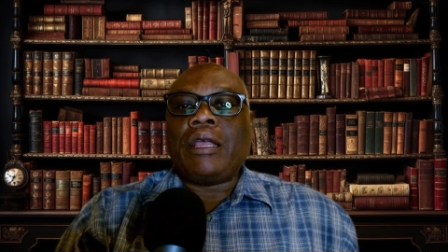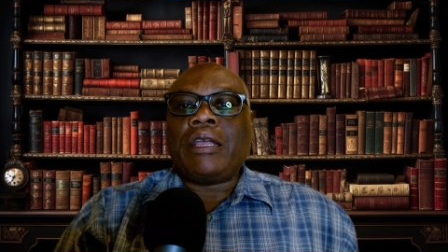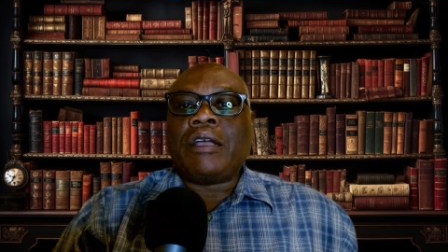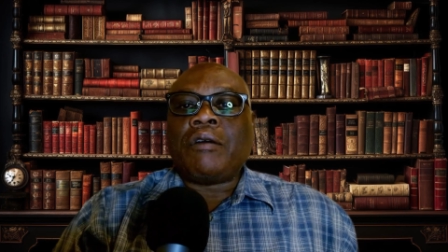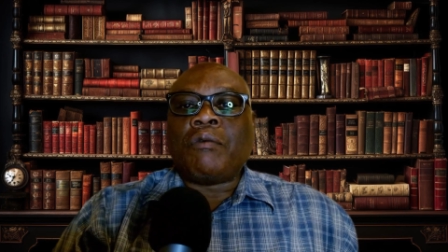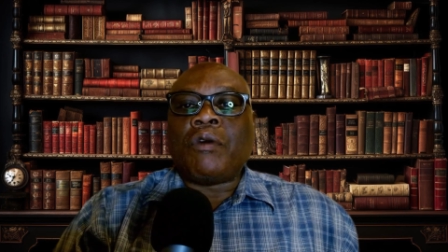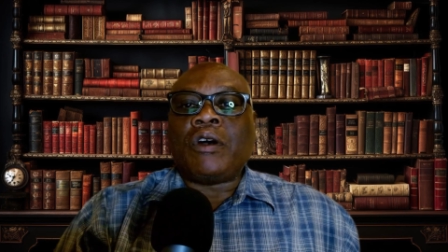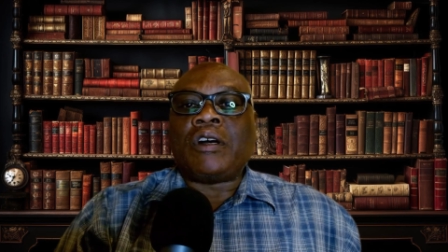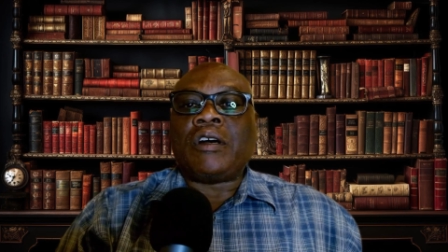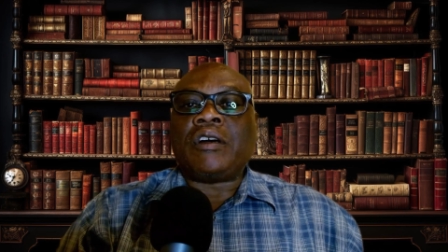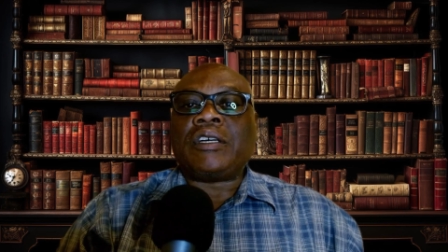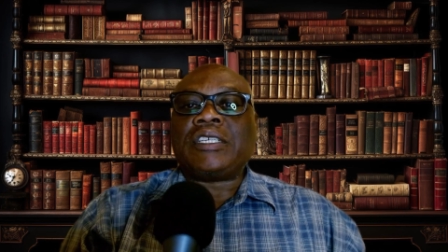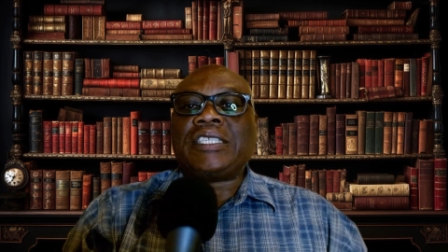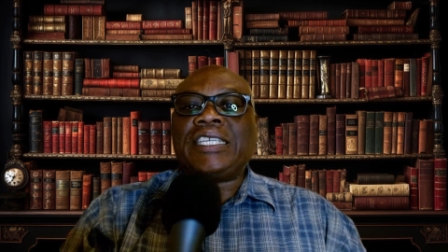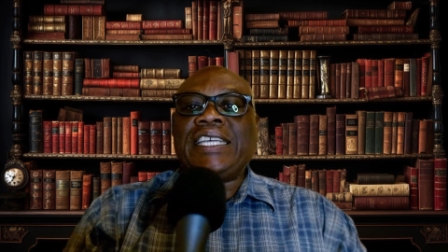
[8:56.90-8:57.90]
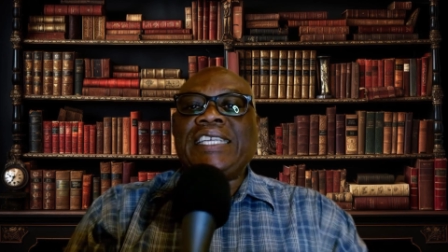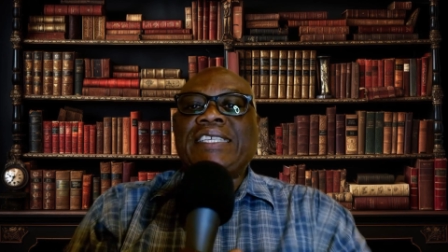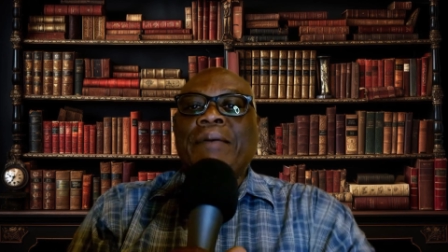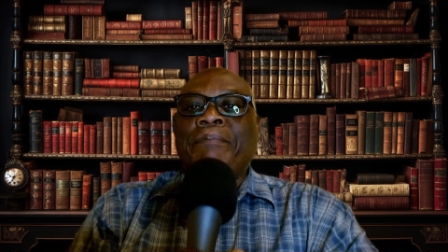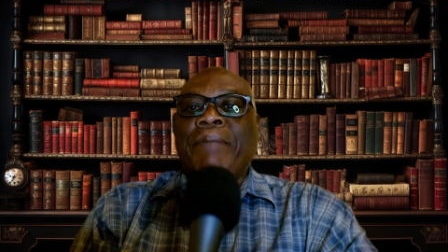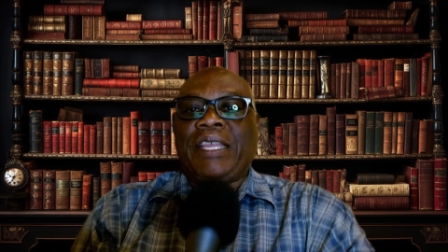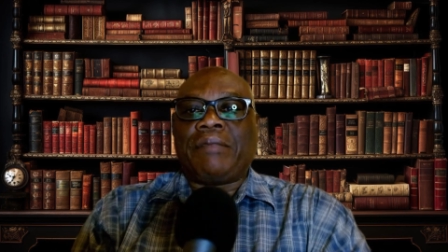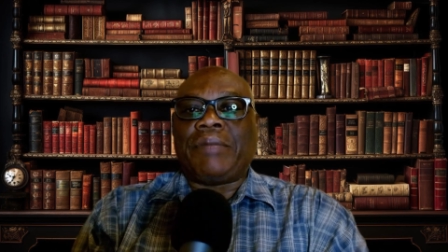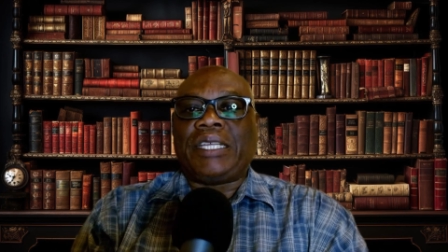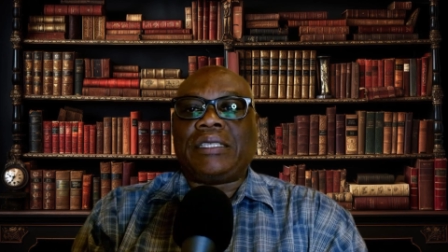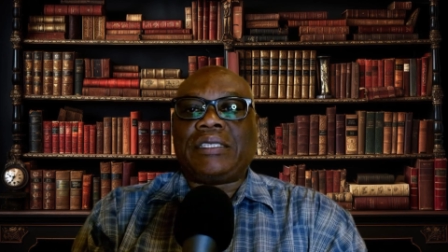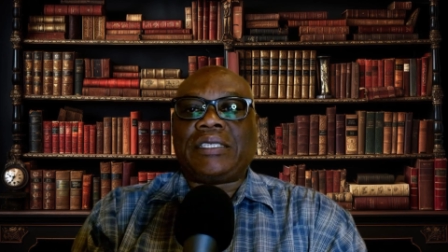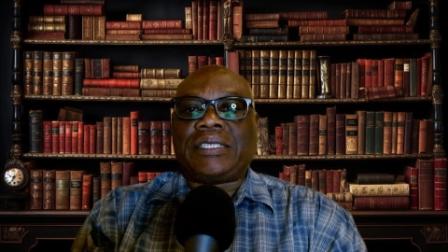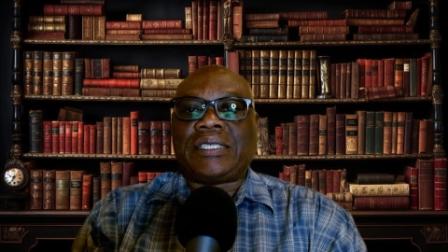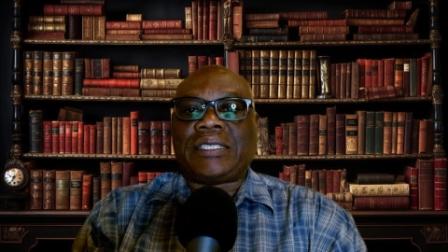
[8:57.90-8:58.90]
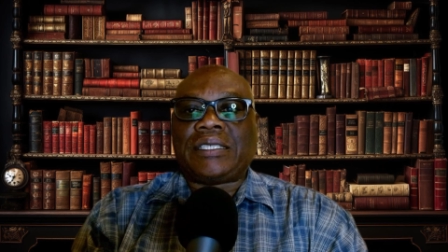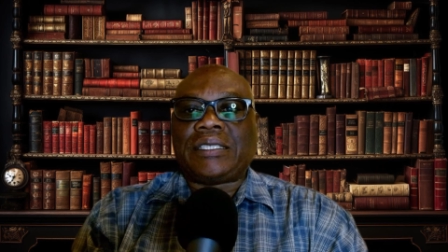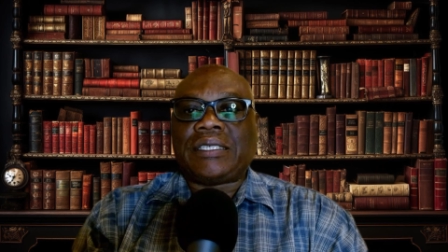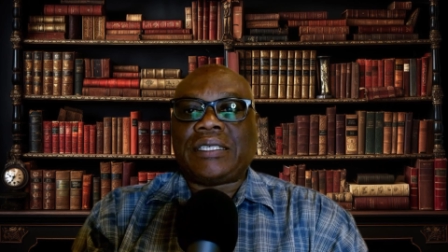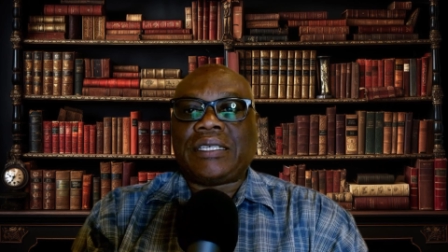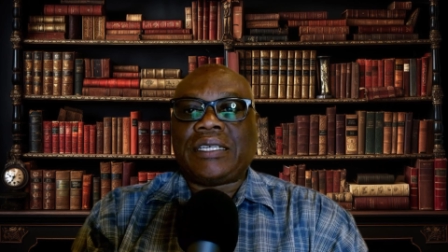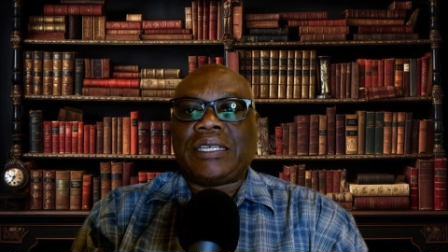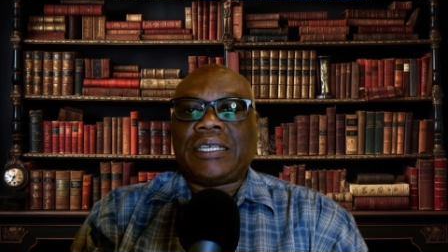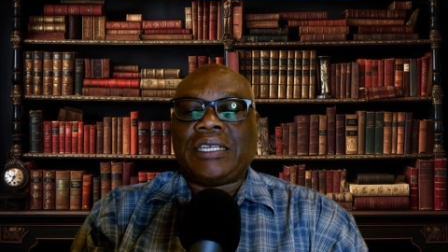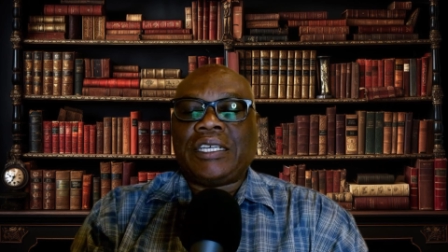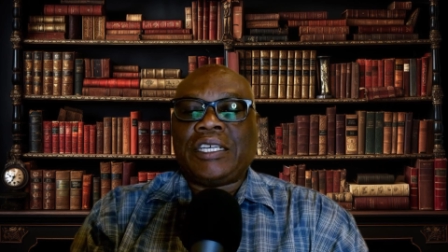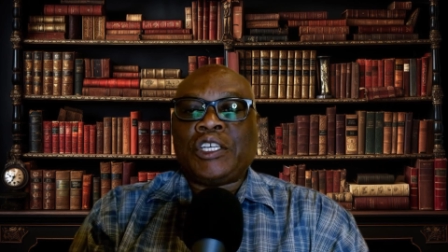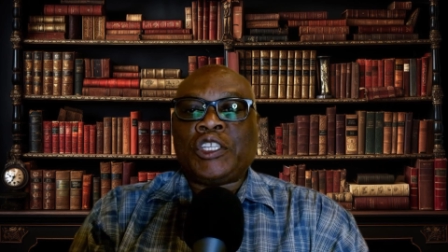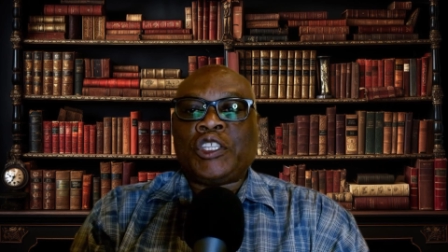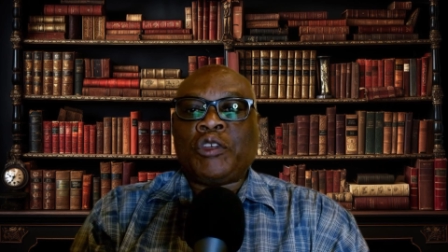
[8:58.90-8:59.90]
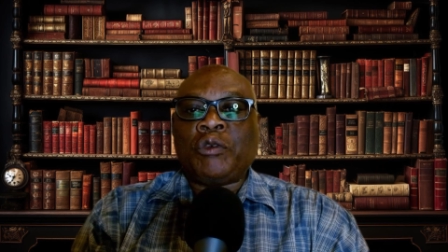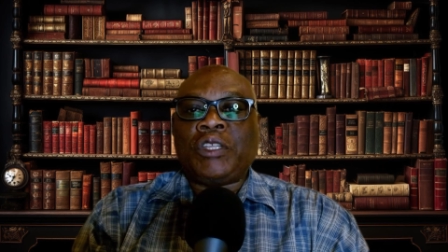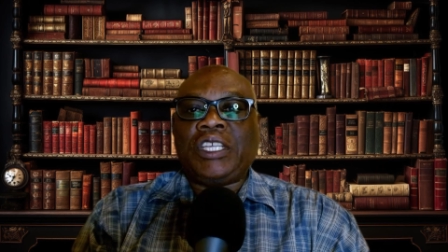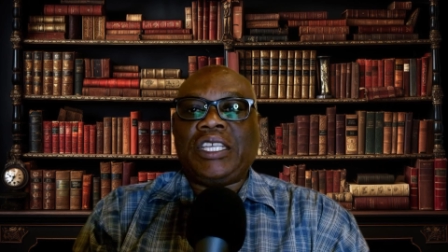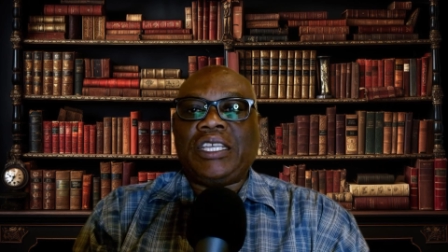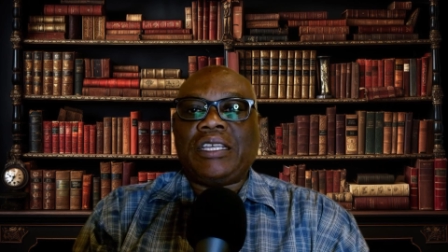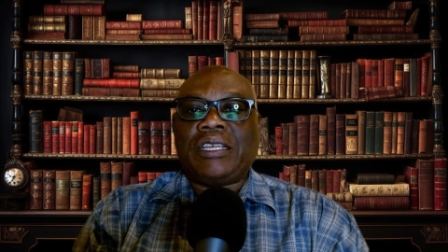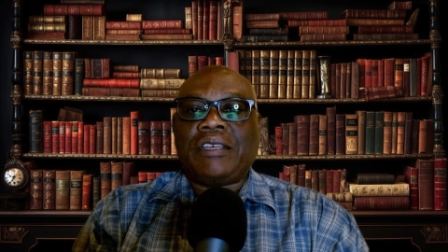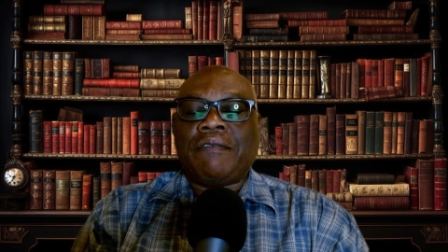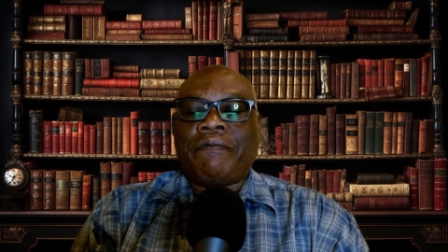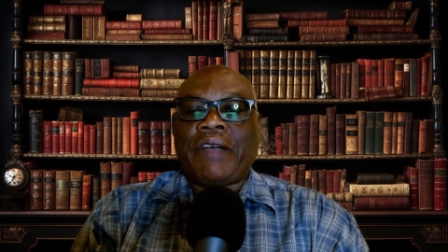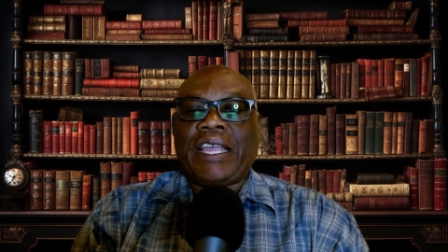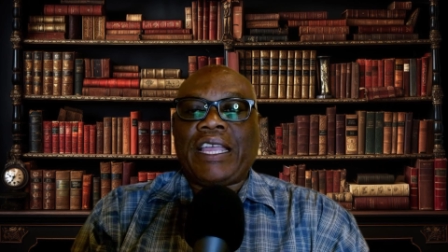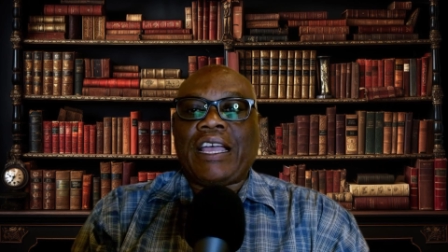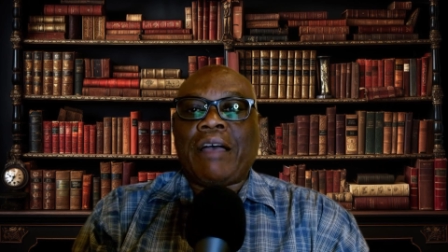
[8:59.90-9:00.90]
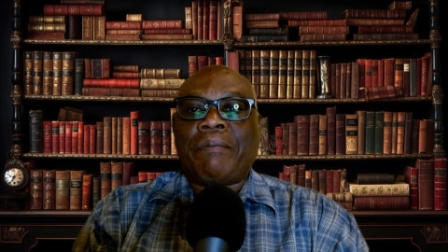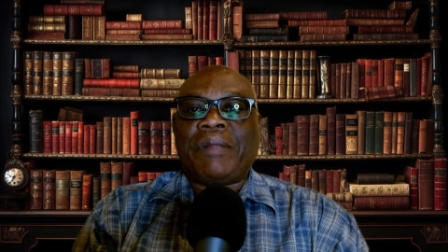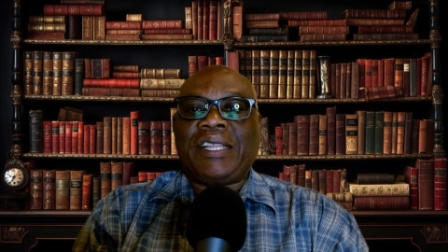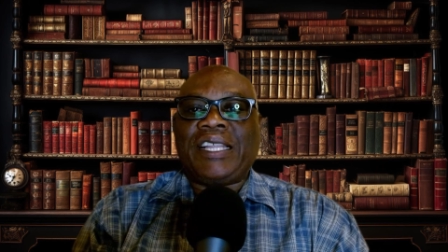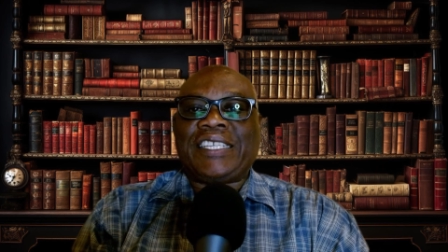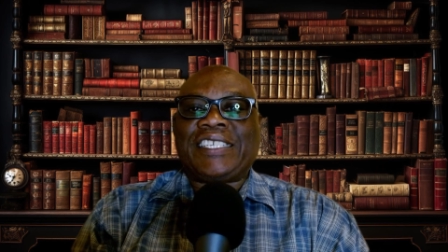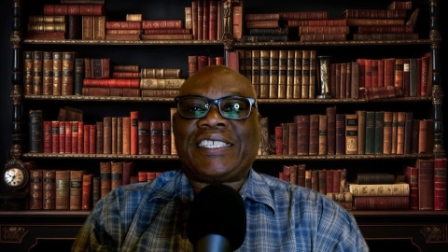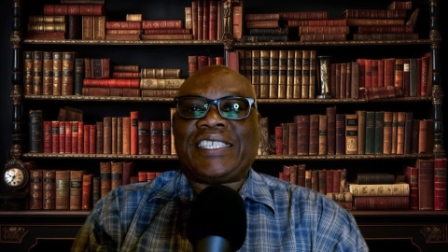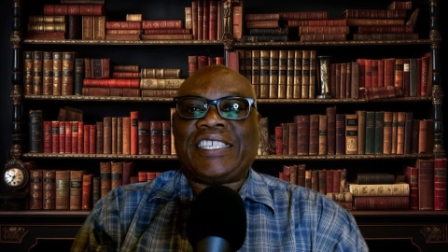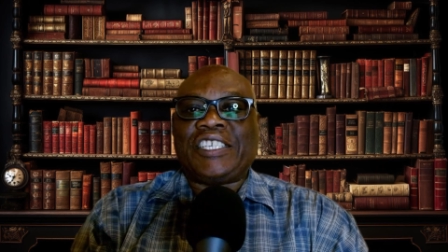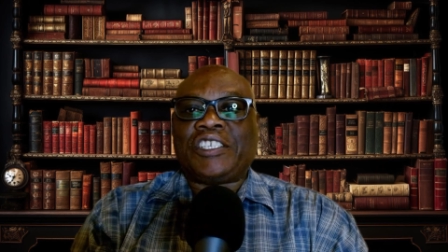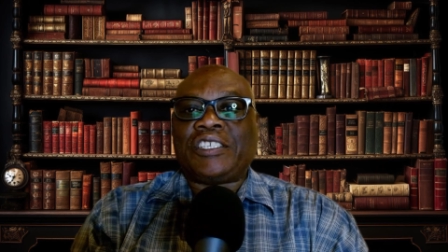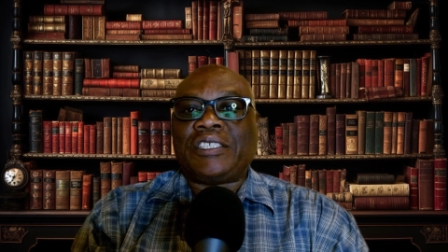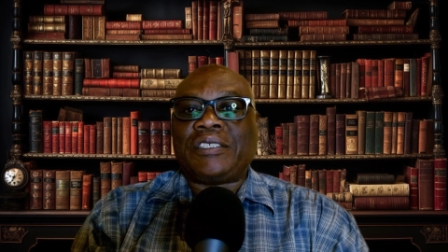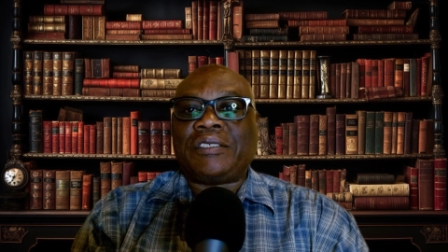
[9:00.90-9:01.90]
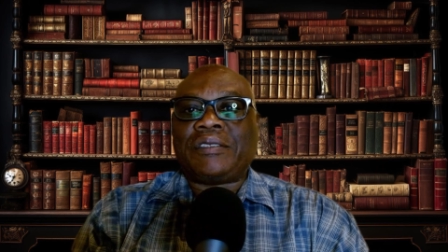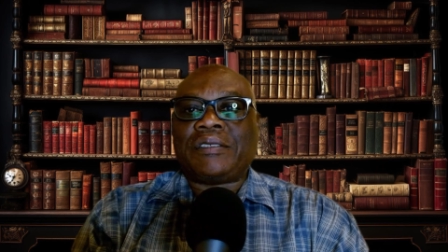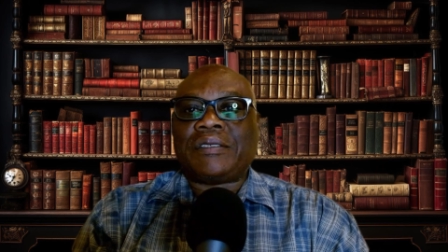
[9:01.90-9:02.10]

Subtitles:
were these amendments to the firearm legislation